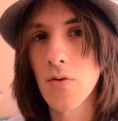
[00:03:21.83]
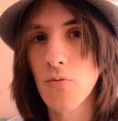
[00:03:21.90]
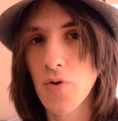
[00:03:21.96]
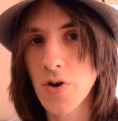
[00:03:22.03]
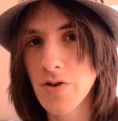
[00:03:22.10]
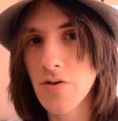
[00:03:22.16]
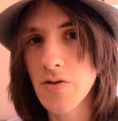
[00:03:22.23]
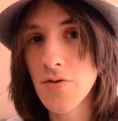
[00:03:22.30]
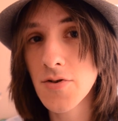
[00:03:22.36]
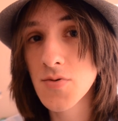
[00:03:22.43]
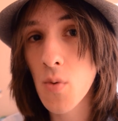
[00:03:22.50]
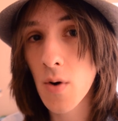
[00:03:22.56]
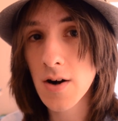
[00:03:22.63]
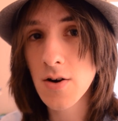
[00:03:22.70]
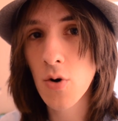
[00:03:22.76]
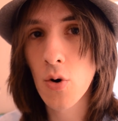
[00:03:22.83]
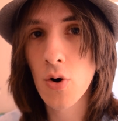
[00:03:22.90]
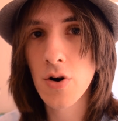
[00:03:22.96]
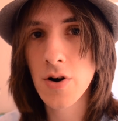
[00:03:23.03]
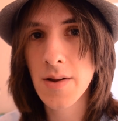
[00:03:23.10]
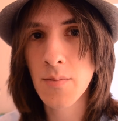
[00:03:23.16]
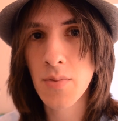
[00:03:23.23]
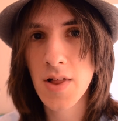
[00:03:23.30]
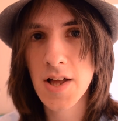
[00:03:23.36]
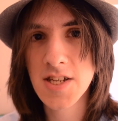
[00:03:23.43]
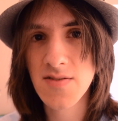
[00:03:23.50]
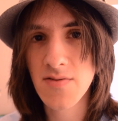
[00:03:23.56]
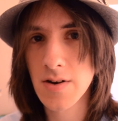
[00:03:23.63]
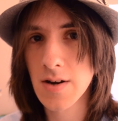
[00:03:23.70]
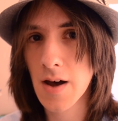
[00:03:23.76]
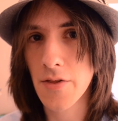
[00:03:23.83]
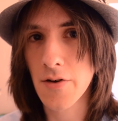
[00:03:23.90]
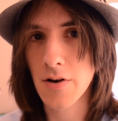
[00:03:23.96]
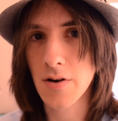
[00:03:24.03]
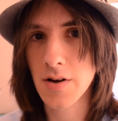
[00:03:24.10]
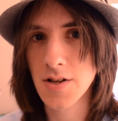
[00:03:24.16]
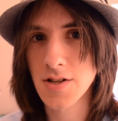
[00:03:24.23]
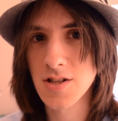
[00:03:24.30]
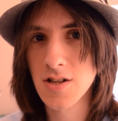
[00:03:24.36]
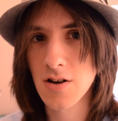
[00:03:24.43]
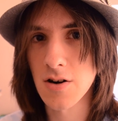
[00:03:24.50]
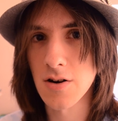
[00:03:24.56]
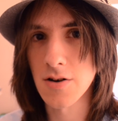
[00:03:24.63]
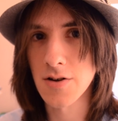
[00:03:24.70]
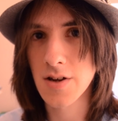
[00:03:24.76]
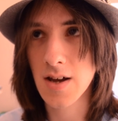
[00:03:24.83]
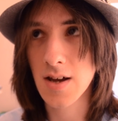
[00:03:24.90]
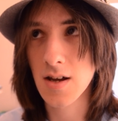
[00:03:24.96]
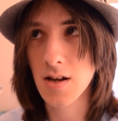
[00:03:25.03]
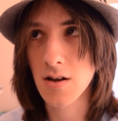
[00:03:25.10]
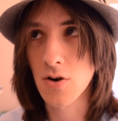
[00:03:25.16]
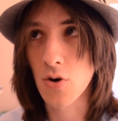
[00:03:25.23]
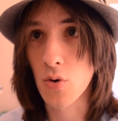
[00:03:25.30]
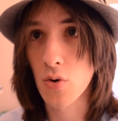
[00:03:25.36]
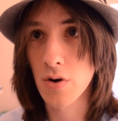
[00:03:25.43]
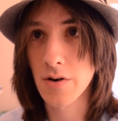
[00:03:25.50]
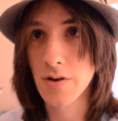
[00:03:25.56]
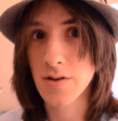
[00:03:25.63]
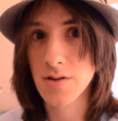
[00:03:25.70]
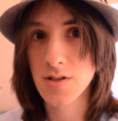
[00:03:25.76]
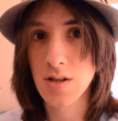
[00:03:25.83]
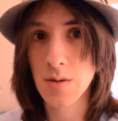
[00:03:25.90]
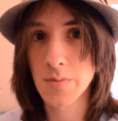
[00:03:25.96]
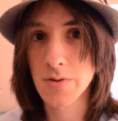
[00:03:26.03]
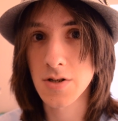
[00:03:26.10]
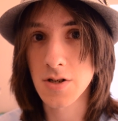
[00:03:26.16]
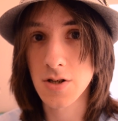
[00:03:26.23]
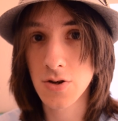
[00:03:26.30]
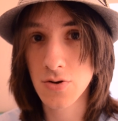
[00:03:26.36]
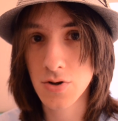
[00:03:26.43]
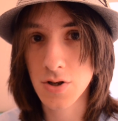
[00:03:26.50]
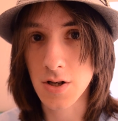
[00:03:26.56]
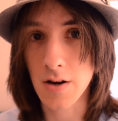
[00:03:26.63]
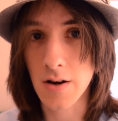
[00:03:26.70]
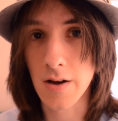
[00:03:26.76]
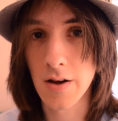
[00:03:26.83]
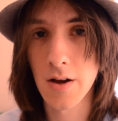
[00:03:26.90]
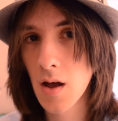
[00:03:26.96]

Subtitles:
When you use one chord in place of another, it's called a chord substitution.